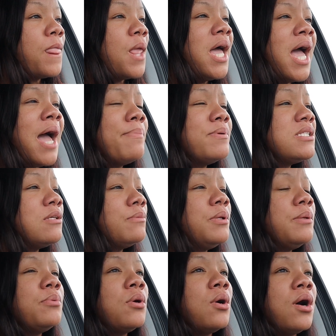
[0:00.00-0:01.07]
It happens to
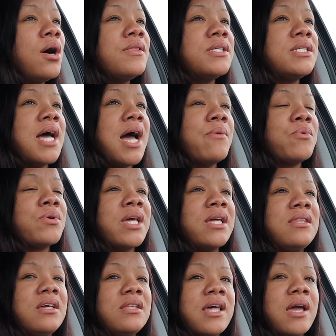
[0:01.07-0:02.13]
people all the time, where they
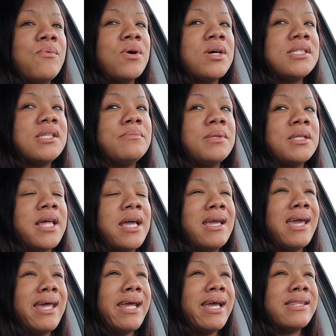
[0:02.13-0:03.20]
think they want something, they
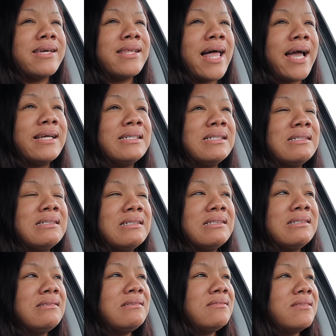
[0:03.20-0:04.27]
get it, and they're like,
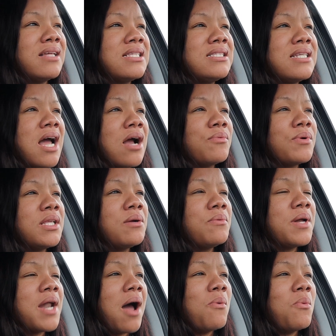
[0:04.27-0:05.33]
oh, that's not really
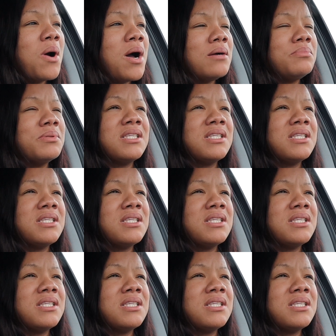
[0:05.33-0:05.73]
what I want.